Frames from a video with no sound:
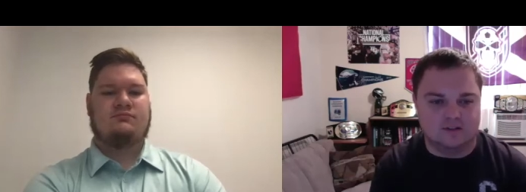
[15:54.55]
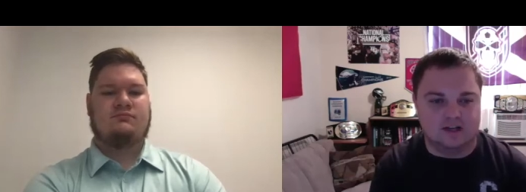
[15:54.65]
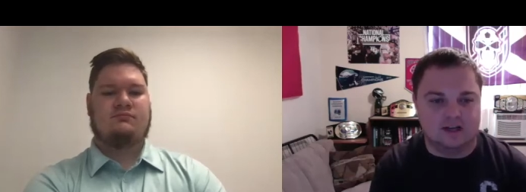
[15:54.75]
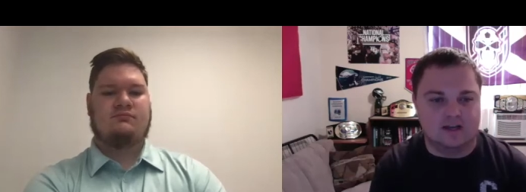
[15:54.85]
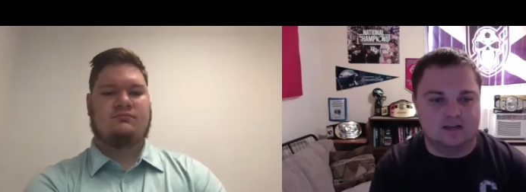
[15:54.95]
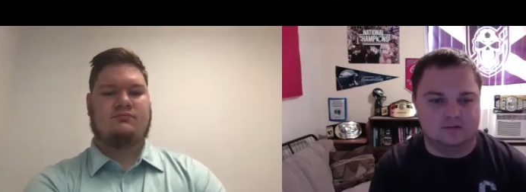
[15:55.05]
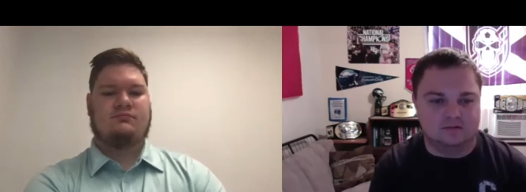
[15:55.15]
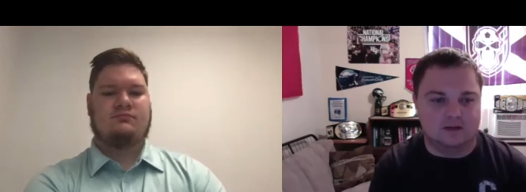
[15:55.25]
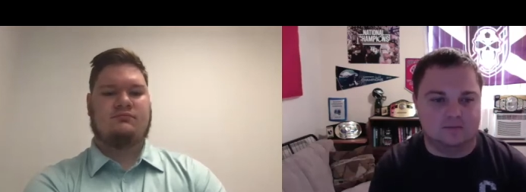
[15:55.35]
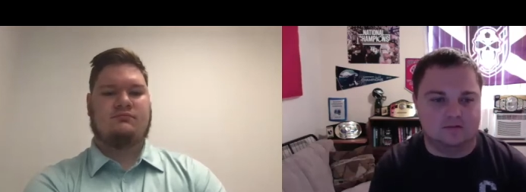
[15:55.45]
Speaker 1: Like I, as
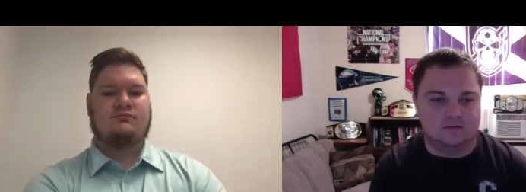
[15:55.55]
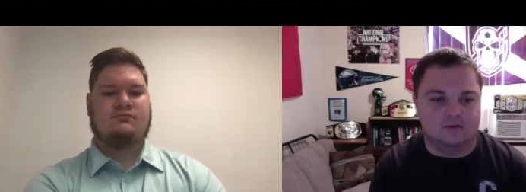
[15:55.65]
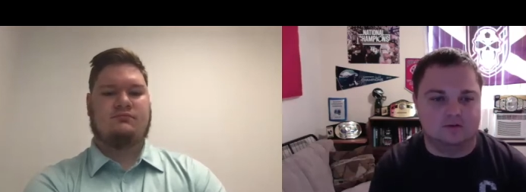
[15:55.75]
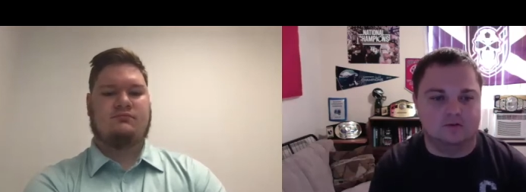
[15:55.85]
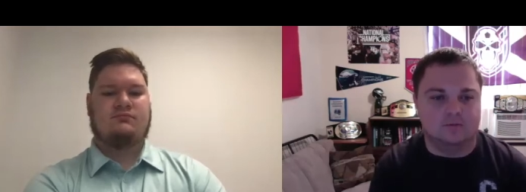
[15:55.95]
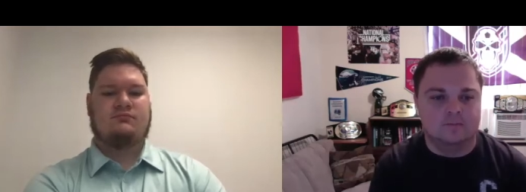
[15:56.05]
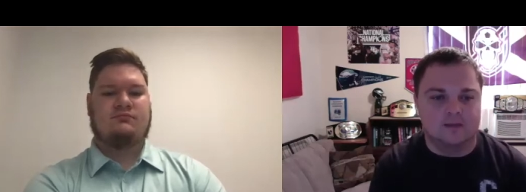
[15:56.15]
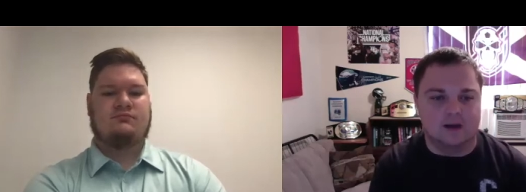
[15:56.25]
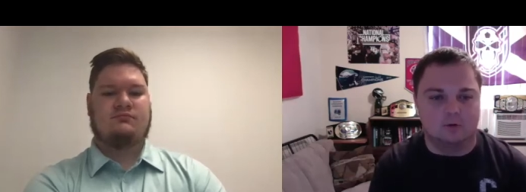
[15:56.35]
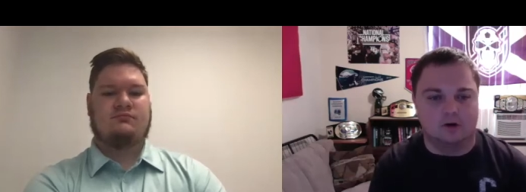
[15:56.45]
I'm someone who
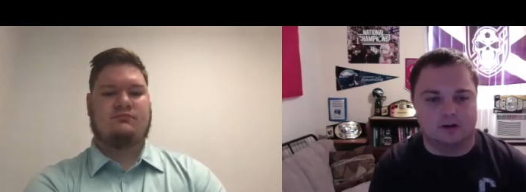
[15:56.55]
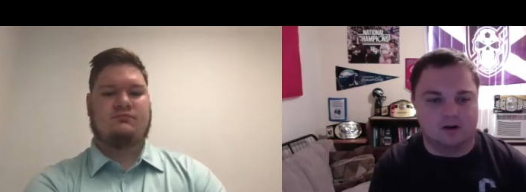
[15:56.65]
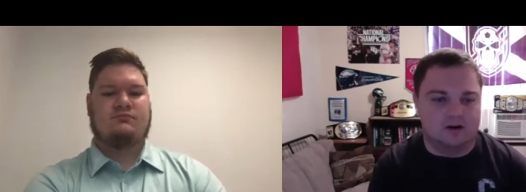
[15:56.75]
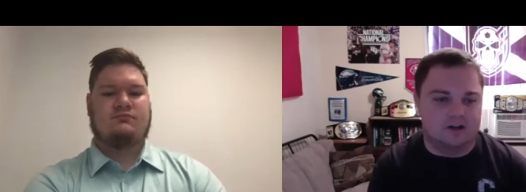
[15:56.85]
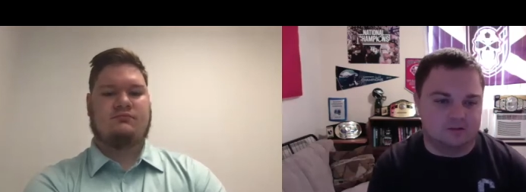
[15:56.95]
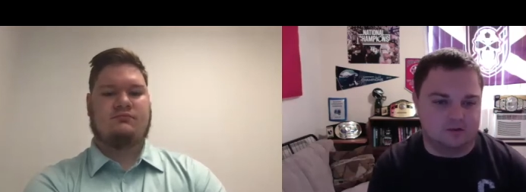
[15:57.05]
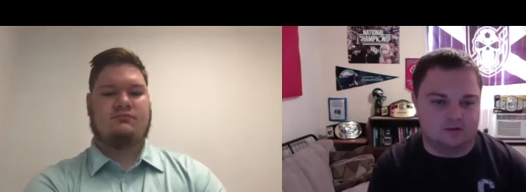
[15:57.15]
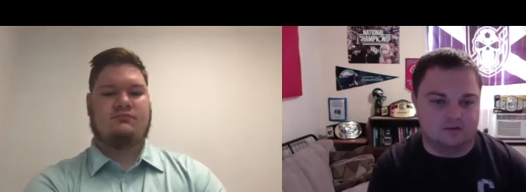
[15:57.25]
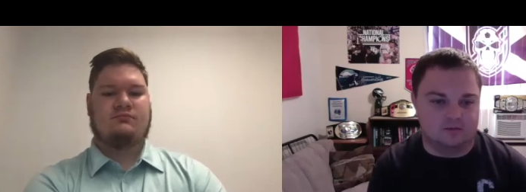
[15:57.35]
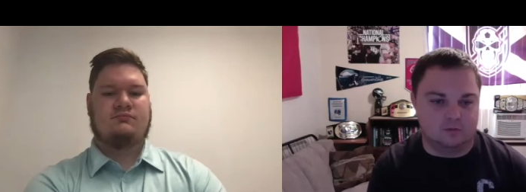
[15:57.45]
I work in all aspects
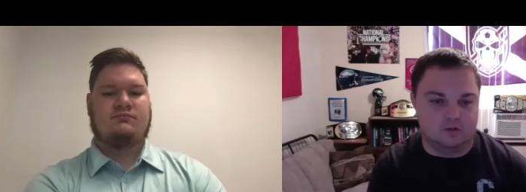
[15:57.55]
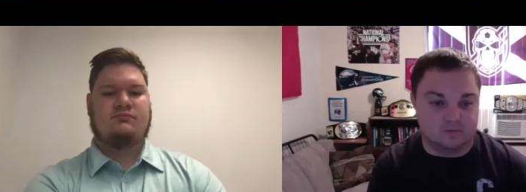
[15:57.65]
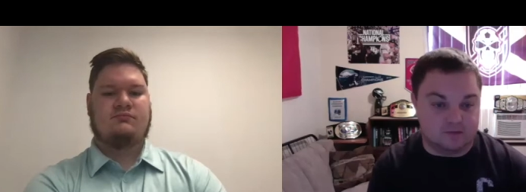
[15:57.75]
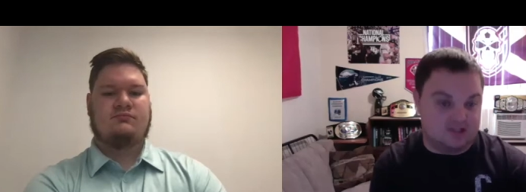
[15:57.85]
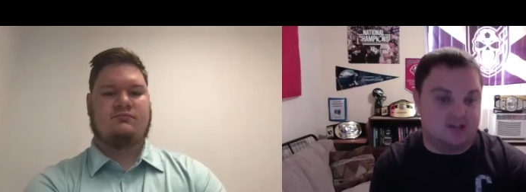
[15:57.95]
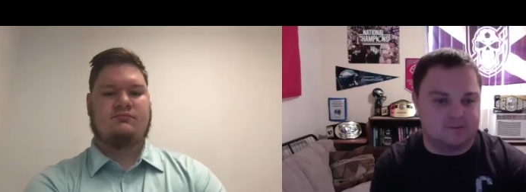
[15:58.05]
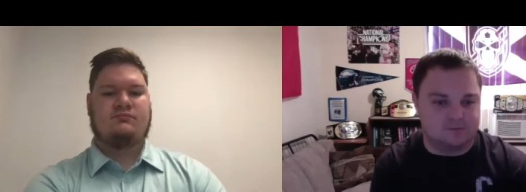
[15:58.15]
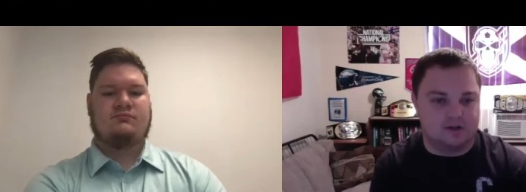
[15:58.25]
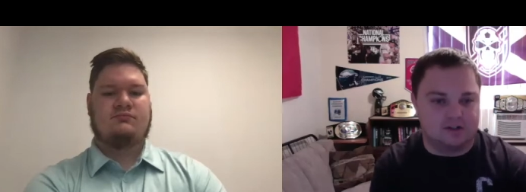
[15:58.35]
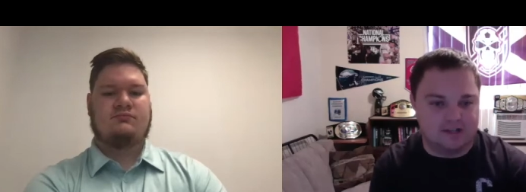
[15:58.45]
of sports besides
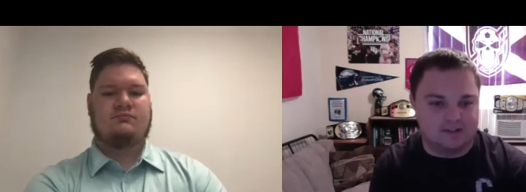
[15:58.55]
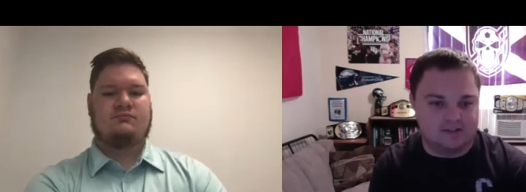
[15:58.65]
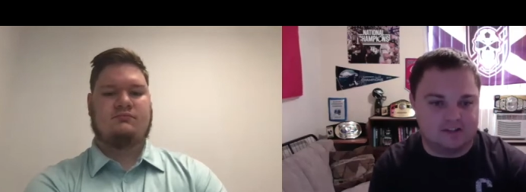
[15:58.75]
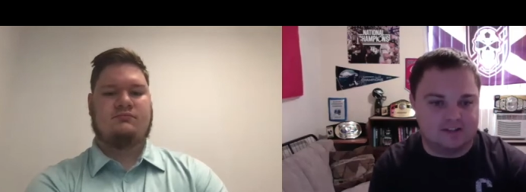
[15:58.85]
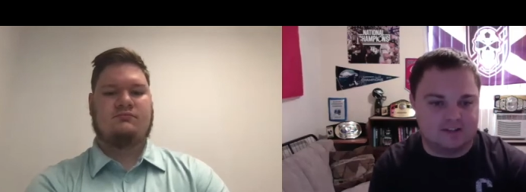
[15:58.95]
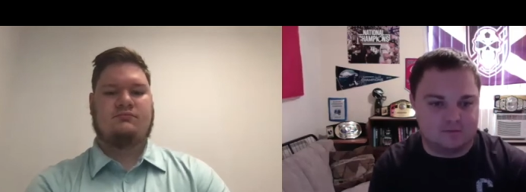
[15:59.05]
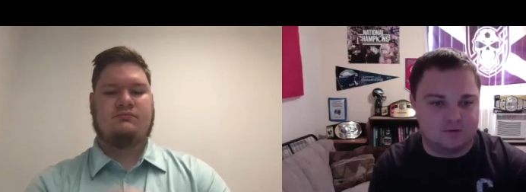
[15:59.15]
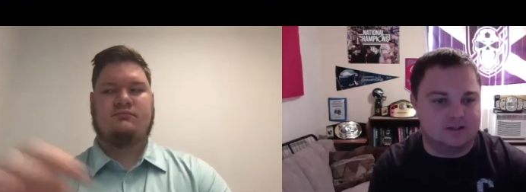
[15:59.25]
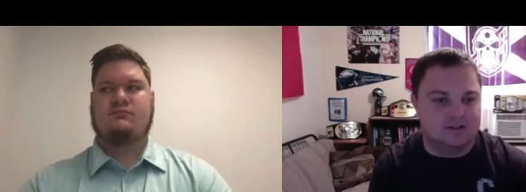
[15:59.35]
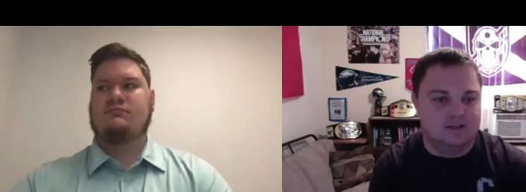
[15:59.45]
broadcasting at this
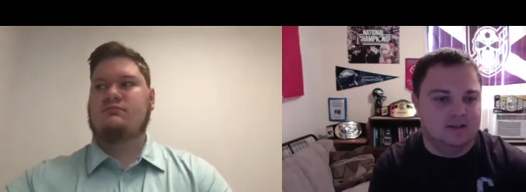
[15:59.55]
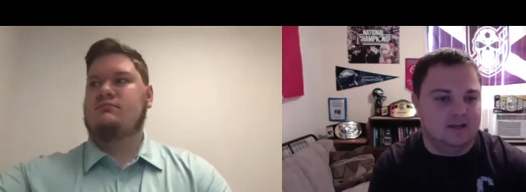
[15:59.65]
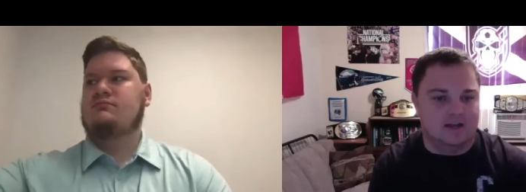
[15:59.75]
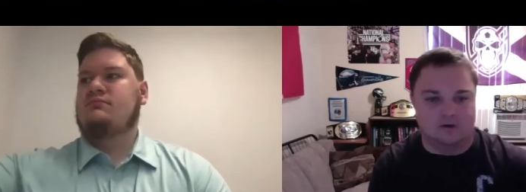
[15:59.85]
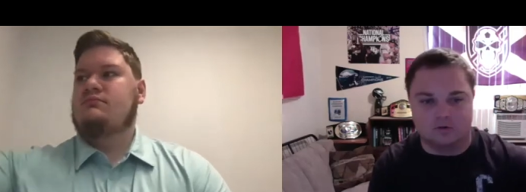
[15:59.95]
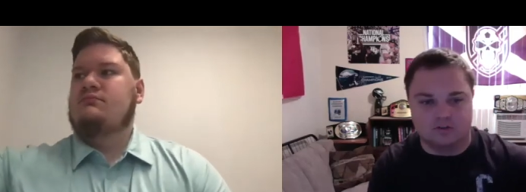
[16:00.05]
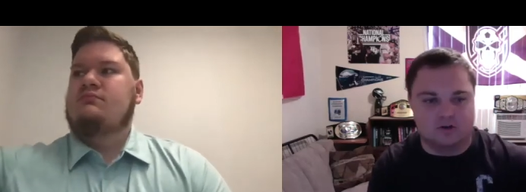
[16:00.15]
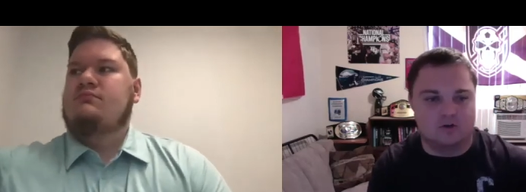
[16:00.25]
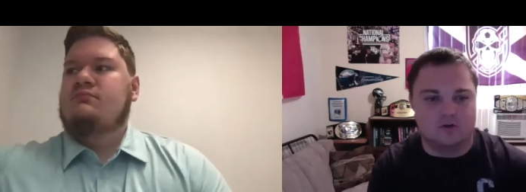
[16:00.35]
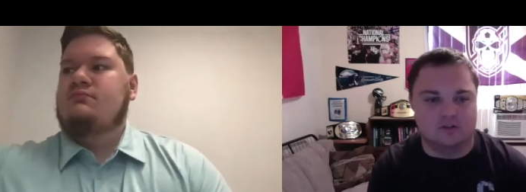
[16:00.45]
point, and of course,
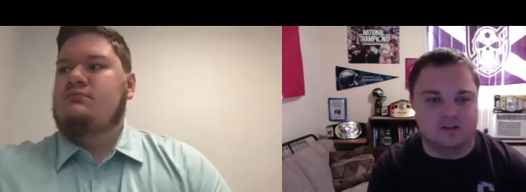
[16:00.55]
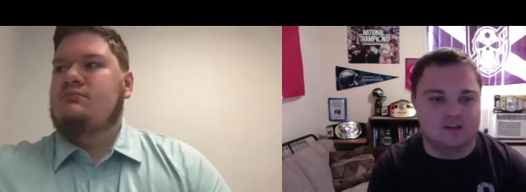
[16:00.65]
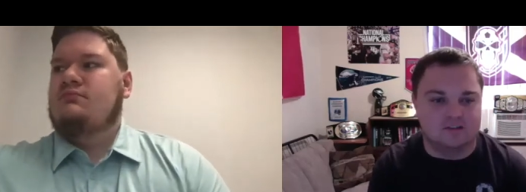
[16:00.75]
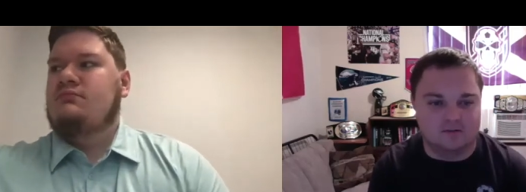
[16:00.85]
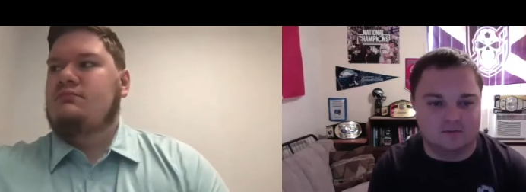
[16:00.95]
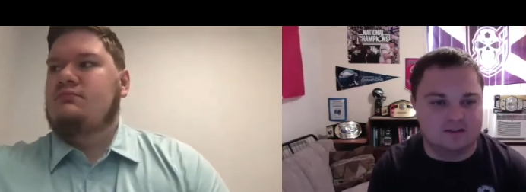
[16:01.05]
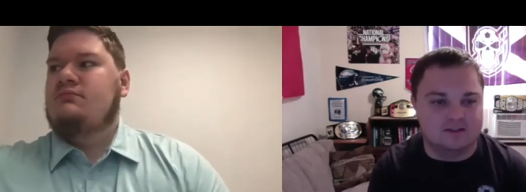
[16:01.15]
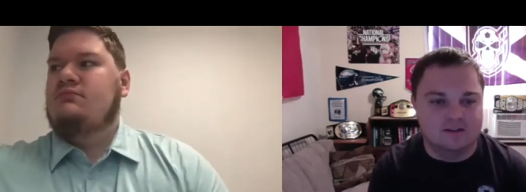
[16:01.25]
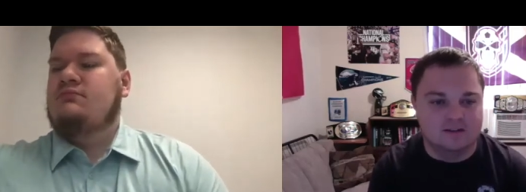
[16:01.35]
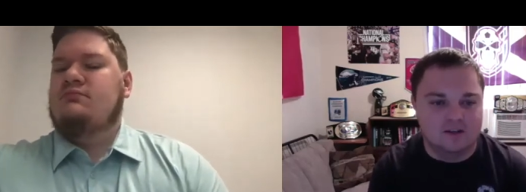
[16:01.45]
all those gigs have
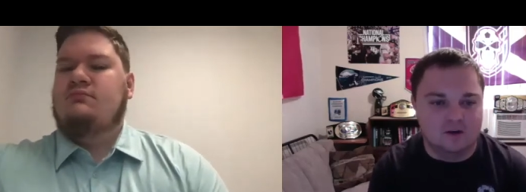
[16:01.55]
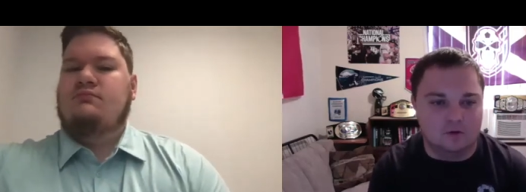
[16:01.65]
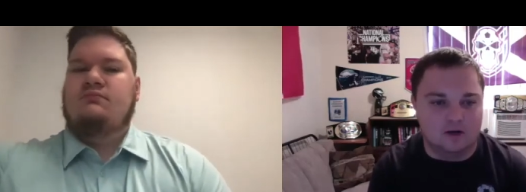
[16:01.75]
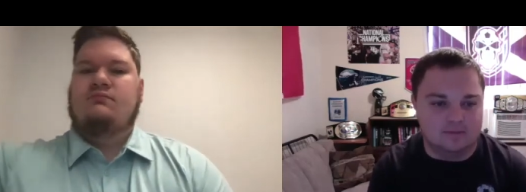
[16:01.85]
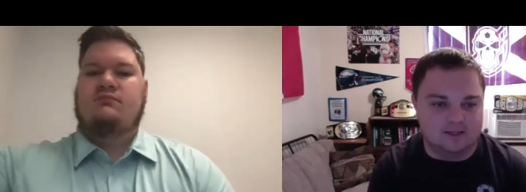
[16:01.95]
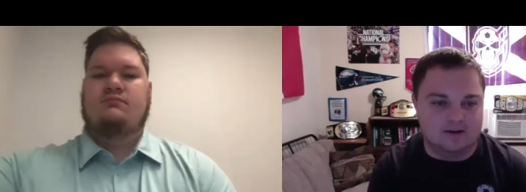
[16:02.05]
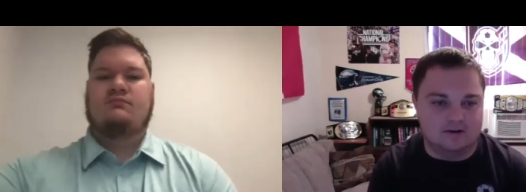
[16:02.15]
been wiped out